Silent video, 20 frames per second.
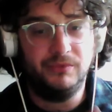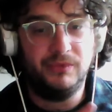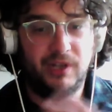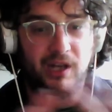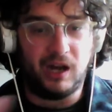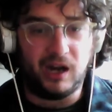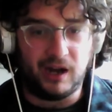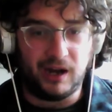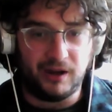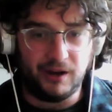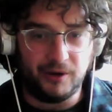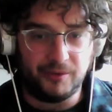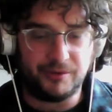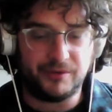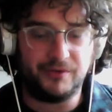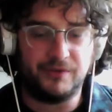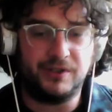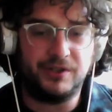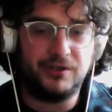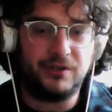I hope
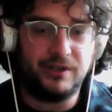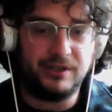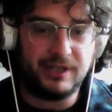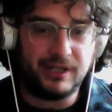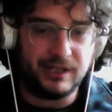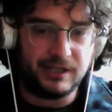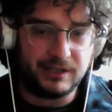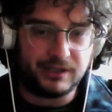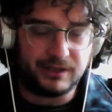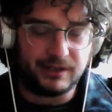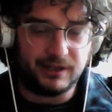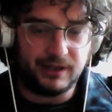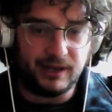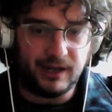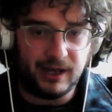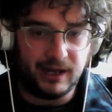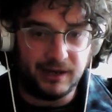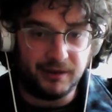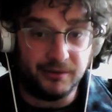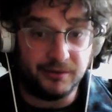you've enjoyed this
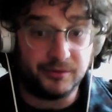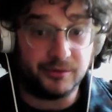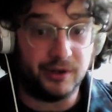and